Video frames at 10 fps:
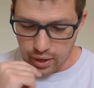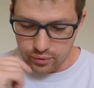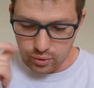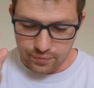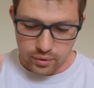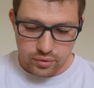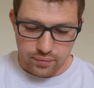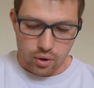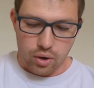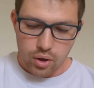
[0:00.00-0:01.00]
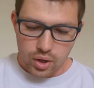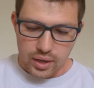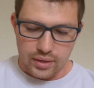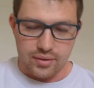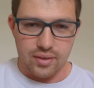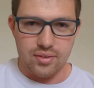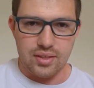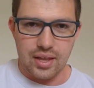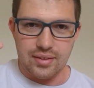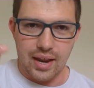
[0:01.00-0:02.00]
So first of all, it says that
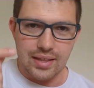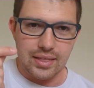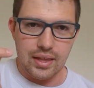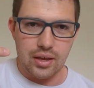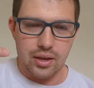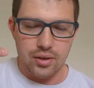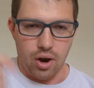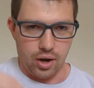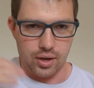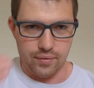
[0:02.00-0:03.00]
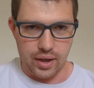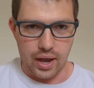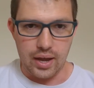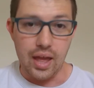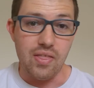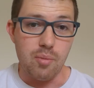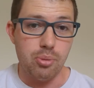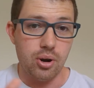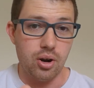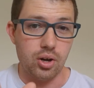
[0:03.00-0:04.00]
they take the Ark of God and they
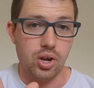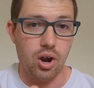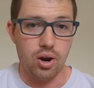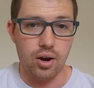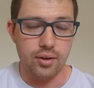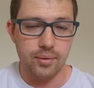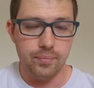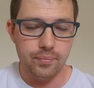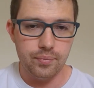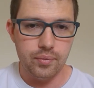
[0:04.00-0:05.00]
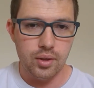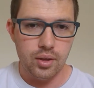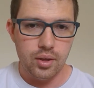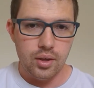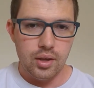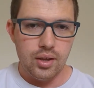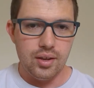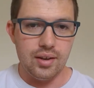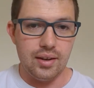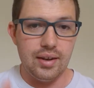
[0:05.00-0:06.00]
put it on a cart.
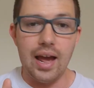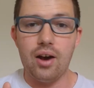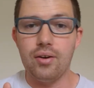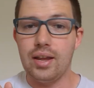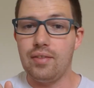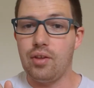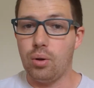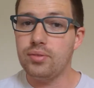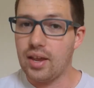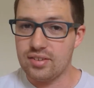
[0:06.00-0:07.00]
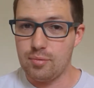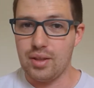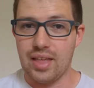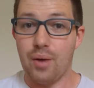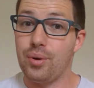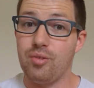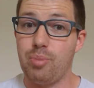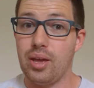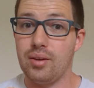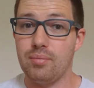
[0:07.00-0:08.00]
Now, in the Old Testament, that would have
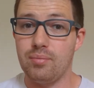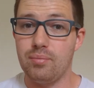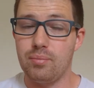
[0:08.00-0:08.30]
been